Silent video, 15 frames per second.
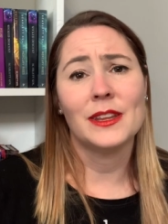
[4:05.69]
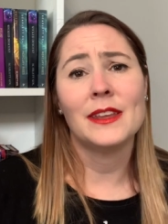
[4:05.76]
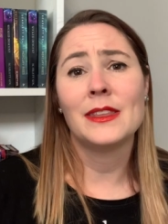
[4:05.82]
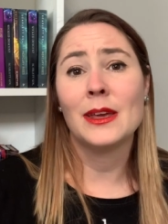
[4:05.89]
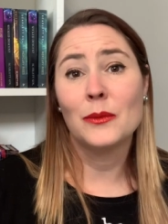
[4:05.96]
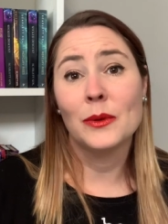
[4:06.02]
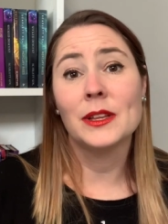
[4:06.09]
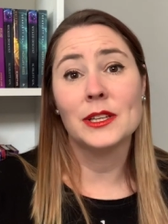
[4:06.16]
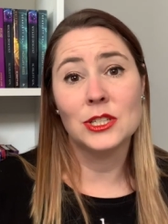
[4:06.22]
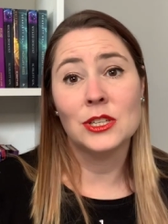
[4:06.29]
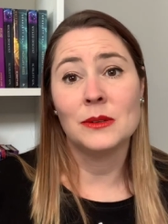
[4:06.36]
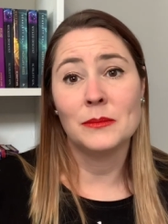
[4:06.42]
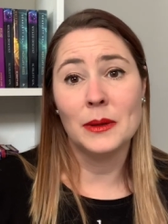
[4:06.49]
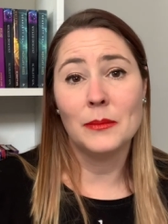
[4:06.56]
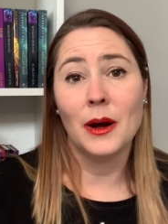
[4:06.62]
and they really
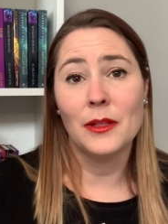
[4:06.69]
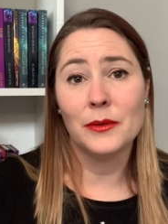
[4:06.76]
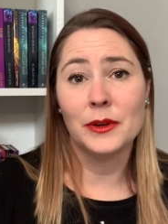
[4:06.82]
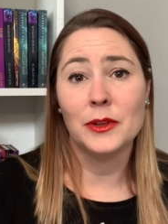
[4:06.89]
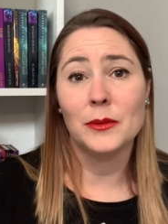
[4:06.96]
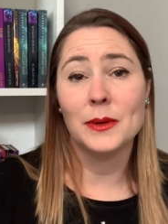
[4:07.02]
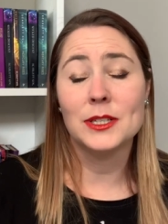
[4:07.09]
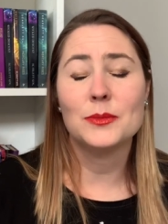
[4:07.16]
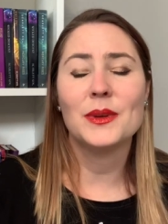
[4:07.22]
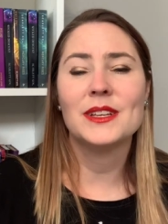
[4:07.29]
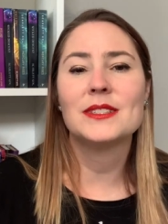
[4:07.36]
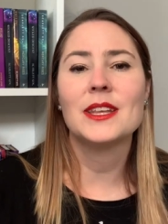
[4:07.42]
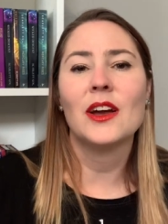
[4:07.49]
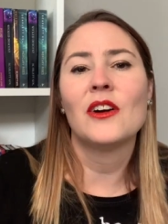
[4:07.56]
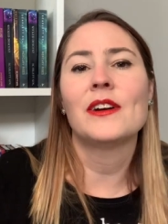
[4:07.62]
shouldn't be bothering you much because
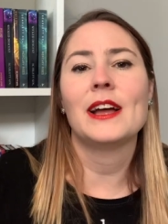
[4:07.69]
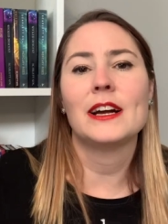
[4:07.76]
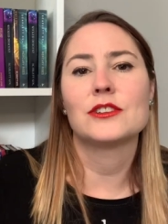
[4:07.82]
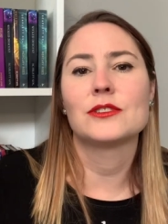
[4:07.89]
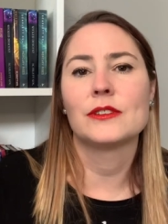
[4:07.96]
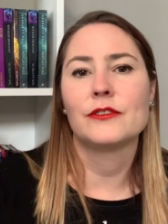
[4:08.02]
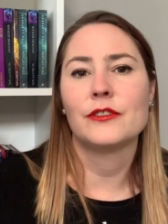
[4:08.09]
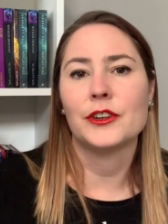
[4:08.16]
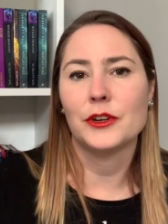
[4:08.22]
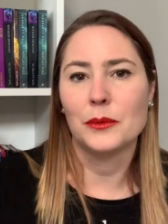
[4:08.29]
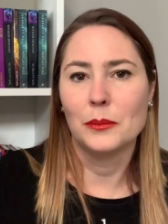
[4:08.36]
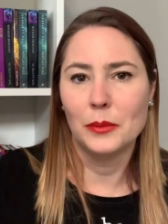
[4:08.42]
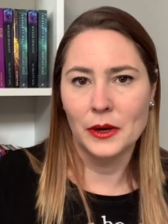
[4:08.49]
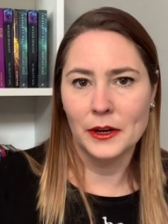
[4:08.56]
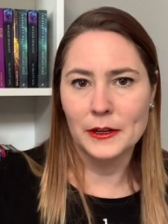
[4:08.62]
they aren't actually for your
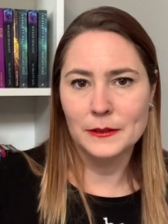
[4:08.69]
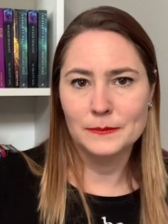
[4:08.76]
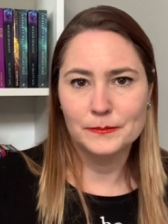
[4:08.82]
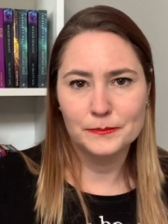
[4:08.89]
book.